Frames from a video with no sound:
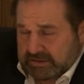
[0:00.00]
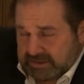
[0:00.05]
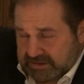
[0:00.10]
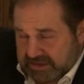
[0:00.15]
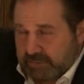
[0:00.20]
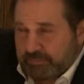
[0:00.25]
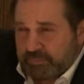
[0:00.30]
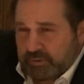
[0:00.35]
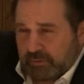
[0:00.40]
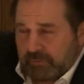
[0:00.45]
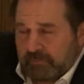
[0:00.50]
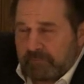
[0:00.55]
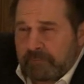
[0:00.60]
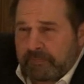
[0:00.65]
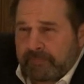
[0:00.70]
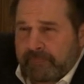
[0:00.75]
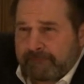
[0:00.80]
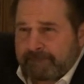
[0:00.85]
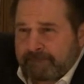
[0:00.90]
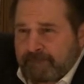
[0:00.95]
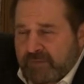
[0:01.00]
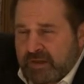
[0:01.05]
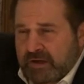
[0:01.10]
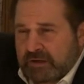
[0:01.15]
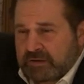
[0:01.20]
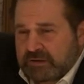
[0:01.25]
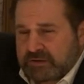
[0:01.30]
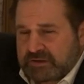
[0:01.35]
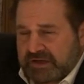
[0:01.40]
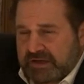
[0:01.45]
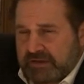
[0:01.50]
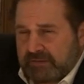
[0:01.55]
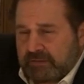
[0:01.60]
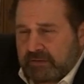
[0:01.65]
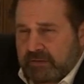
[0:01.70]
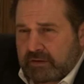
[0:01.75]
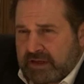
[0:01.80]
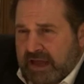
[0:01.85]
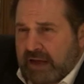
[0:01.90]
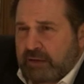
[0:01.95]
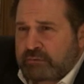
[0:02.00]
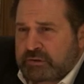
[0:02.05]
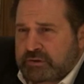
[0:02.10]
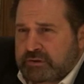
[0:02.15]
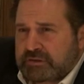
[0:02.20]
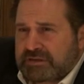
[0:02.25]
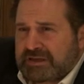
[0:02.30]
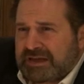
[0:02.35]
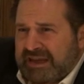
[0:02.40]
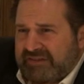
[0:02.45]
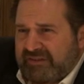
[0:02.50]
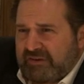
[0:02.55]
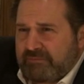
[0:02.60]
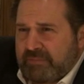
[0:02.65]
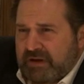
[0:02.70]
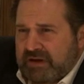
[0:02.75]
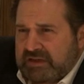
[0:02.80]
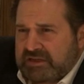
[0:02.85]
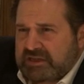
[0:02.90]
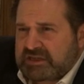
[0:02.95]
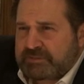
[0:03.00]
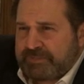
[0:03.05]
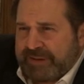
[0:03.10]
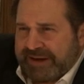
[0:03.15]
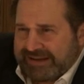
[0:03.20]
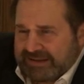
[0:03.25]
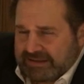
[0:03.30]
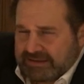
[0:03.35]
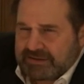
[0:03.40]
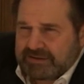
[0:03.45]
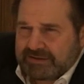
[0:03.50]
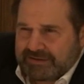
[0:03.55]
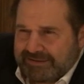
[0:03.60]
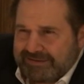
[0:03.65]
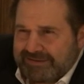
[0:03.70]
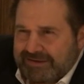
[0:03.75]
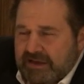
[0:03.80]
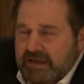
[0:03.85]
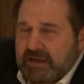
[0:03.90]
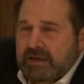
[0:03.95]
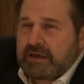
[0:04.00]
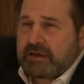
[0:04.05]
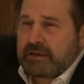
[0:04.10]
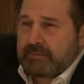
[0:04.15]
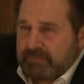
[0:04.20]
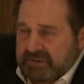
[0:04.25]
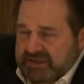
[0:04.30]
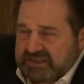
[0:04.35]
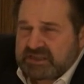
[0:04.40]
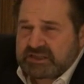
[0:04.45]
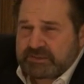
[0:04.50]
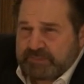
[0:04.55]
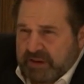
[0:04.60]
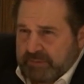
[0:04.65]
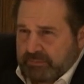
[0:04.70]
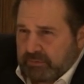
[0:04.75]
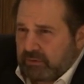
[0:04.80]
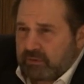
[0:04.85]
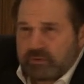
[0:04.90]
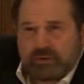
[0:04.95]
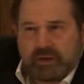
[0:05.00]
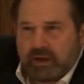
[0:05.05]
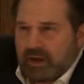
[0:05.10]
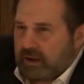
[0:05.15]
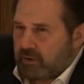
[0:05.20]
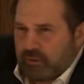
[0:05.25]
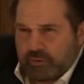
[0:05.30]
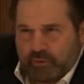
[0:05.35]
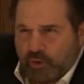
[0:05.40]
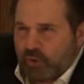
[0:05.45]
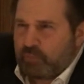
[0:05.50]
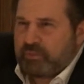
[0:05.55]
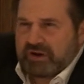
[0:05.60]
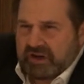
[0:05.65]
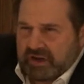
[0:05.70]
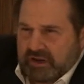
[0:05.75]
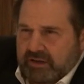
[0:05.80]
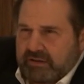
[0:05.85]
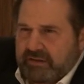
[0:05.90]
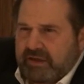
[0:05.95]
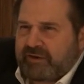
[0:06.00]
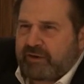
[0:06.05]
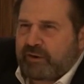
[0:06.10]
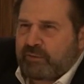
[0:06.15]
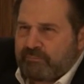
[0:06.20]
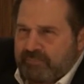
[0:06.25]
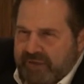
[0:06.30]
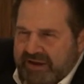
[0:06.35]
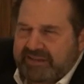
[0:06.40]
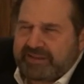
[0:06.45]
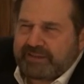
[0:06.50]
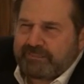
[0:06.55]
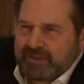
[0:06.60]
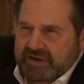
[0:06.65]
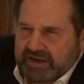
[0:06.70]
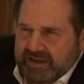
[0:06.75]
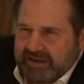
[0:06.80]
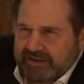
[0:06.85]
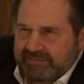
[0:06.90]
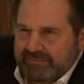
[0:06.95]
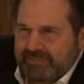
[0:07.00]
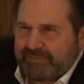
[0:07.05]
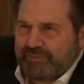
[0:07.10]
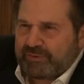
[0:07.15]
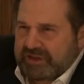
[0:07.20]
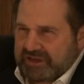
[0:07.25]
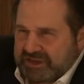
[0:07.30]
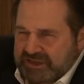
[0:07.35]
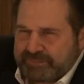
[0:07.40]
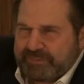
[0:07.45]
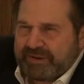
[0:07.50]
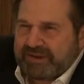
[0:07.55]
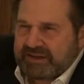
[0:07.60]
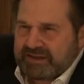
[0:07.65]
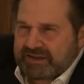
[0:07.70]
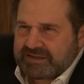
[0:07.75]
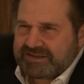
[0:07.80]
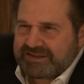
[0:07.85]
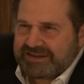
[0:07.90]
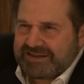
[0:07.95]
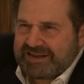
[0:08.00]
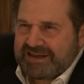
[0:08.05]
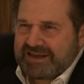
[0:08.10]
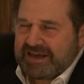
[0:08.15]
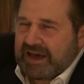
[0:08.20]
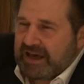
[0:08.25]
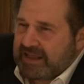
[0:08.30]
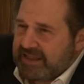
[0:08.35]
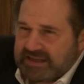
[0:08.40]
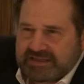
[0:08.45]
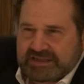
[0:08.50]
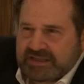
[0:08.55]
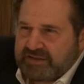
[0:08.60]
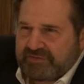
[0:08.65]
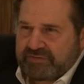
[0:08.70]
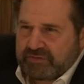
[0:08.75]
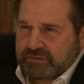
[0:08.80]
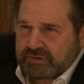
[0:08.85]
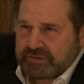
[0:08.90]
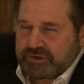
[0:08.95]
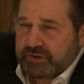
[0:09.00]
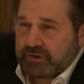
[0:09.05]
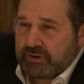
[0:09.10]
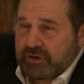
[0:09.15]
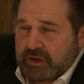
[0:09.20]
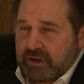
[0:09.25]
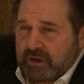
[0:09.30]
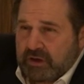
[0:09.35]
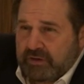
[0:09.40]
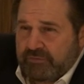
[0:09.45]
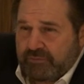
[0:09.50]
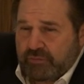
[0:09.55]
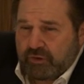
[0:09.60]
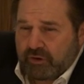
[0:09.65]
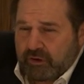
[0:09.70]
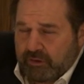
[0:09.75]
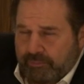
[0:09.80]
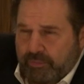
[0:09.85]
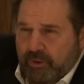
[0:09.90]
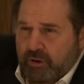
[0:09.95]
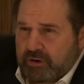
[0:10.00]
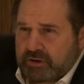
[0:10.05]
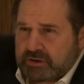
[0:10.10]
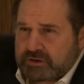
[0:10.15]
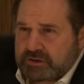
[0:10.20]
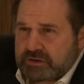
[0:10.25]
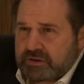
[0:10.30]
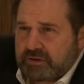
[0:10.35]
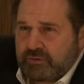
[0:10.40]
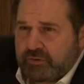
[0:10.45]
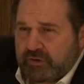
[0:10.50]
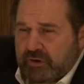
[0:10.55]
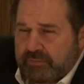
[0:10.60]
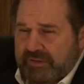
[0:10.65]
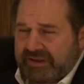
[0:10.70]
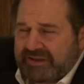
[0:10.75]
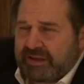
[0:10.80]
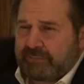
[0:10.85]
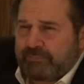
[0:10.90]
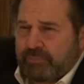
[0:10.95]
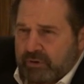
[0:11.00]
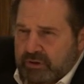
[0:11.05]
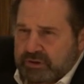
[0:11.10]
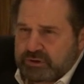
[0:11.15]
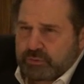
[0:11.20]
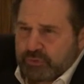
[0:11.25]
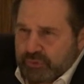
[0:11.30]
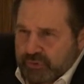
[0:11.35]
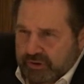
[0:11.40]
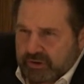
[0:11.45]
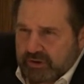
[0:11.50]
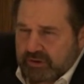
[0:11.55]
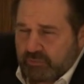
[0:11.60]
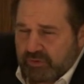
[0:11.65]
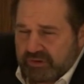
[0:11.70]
Simple. See, councils are given money to spend. Business people have got no money. They got to make the money before they can spend it, and that's the difference. If you've got a box, you've got to make that box work.